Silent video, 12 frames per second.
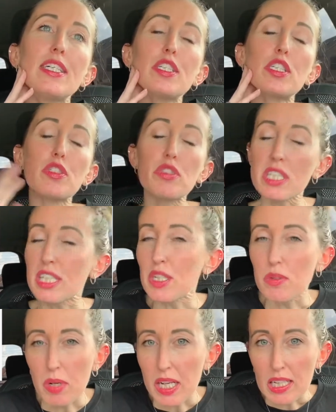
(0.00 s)
So
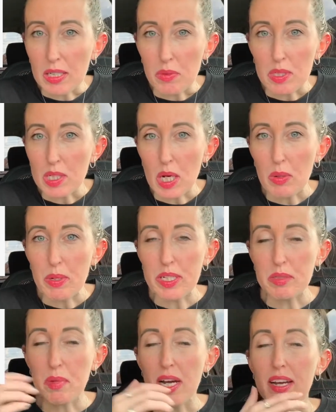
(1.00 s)
Cinderella was
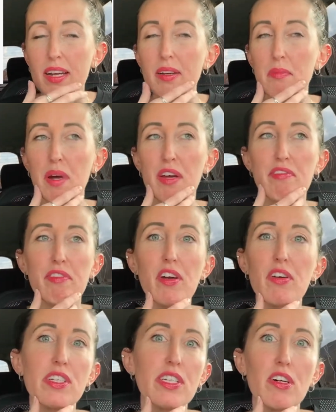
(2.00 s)
always my
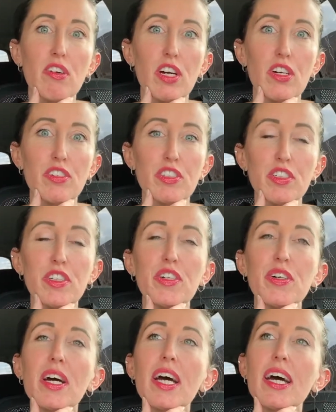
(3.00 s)
fairy tale
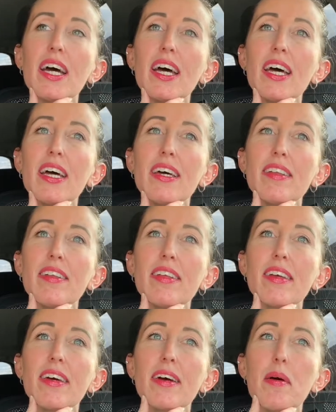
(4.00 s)
go-to. And,
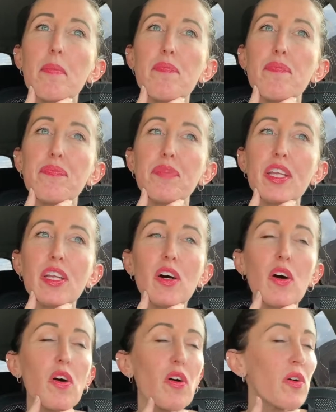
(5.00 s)
you
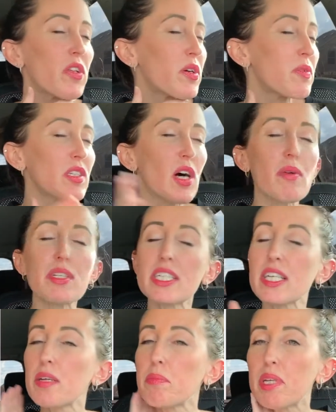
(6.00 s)
know, there was always
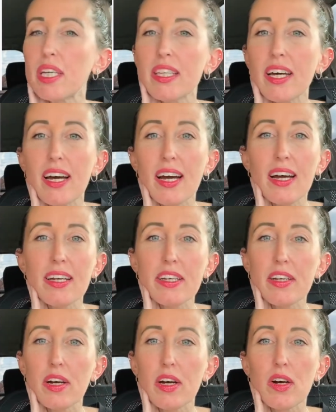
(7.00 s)
going to be that,
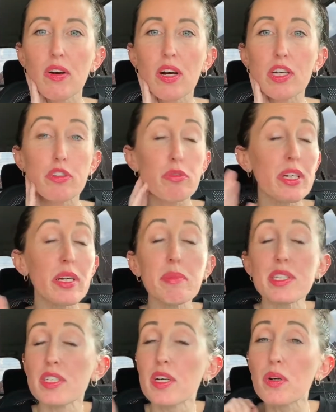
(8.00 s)
you know, a dream
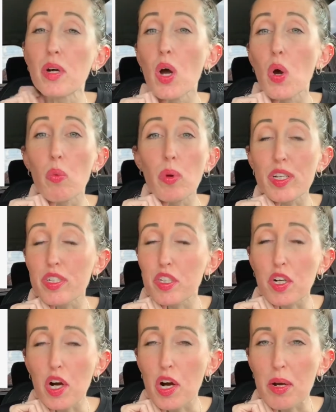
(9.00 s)
is a wish
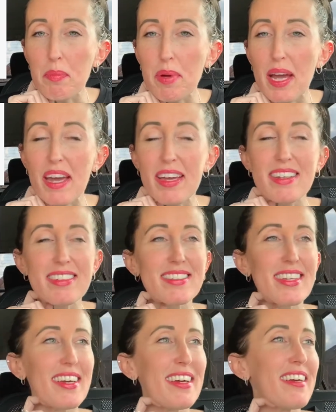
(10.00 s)
your heart makes.
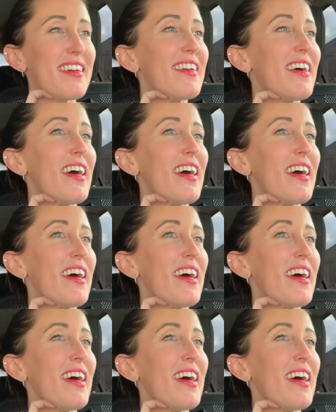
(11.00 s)
And,